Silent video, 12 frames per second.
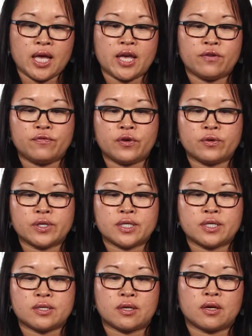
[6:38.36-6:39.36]
It
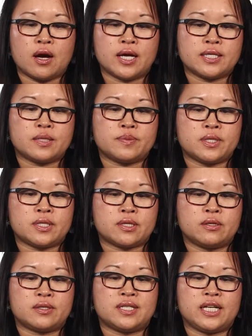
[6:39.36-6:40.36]
focuses on concepts and
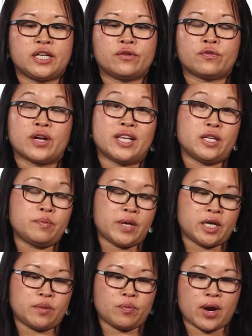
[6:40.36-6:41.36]
skills needed for
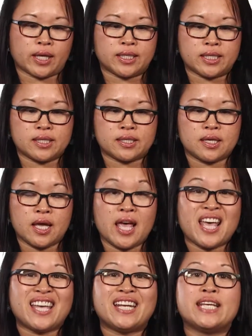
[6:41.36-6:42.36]
independent practice.
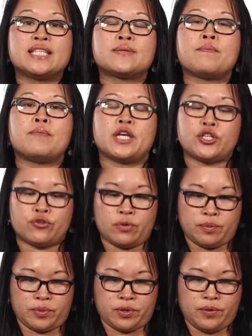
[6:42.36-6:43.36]
It is
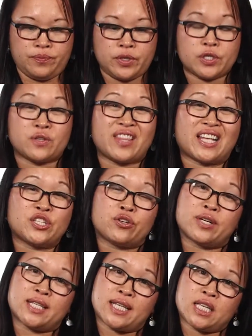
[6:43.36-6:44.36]
measurable, so that's
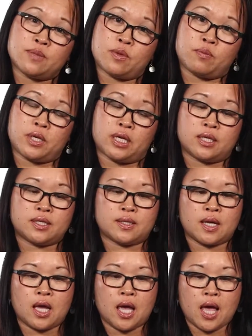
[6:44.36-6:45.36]
your assessment piece,
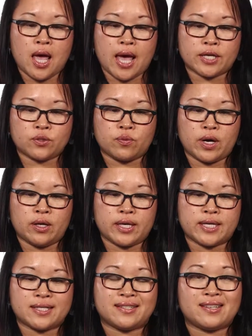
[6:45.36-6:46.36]
as well
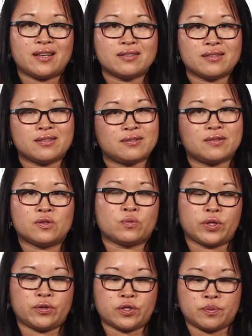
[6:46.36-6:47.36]
as it tells the students
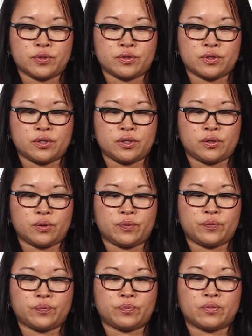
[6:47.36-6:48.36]
what they're supposed to do.
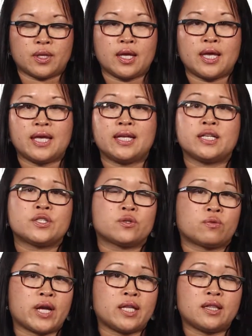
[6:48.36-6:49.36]
It is
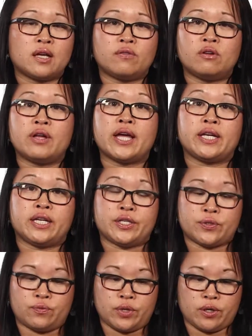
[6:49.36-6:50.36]
grade level and it
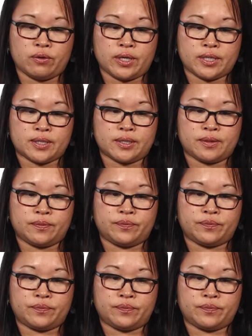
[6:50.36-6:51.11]
is rigorous.